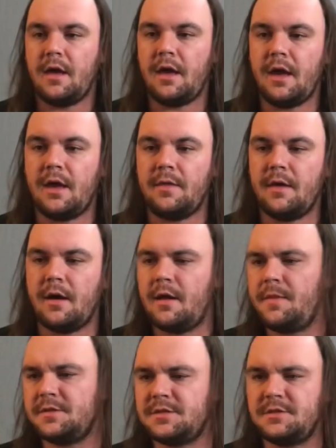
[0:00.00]

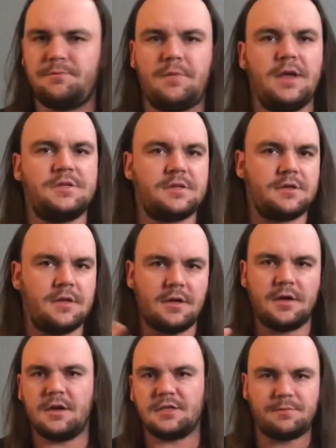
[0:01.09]
And this is basically
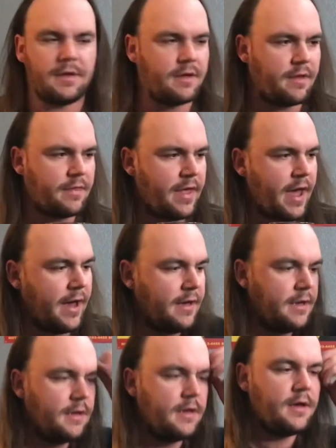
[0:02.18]
a spin on that.
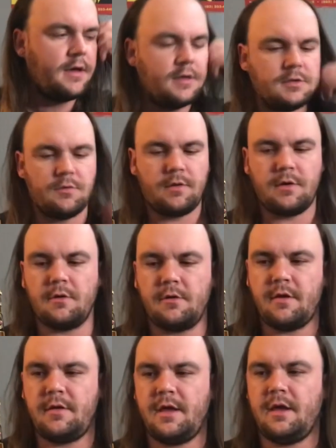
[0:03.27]
So what you're going
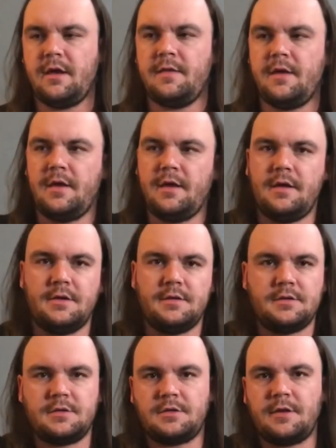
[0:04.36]
to need
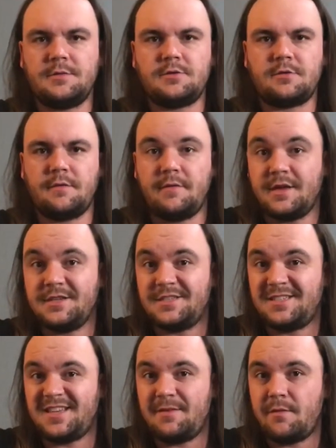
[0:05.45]
is some sort of
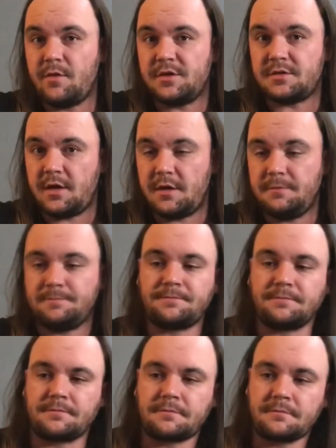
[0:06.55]
cinnamon whiskey,
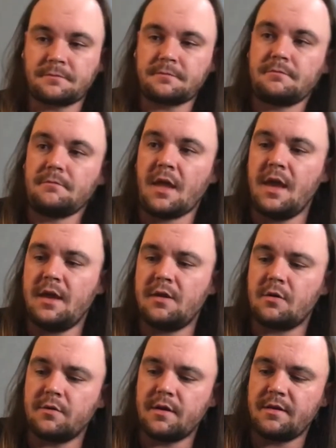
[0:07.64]
and
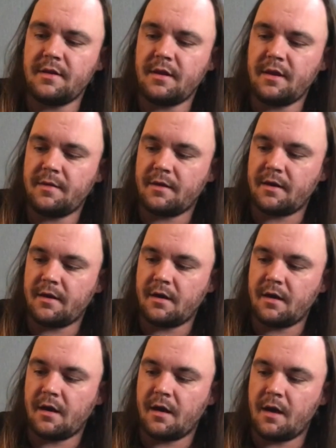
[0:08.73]
you're going to need
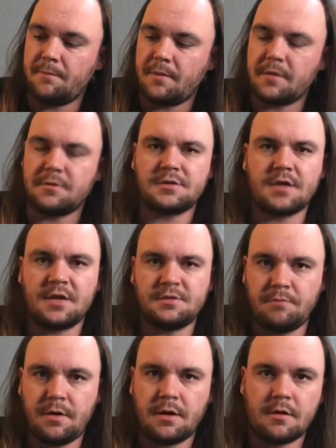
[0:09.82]
a
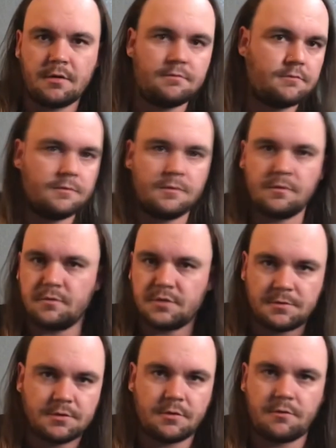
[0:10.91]
butterscotch beer,
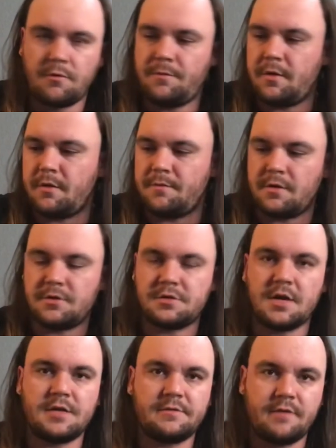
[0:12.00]
some sort of root beer,
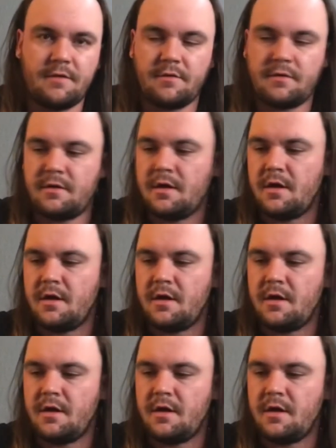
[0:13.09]
butterscotch flavored.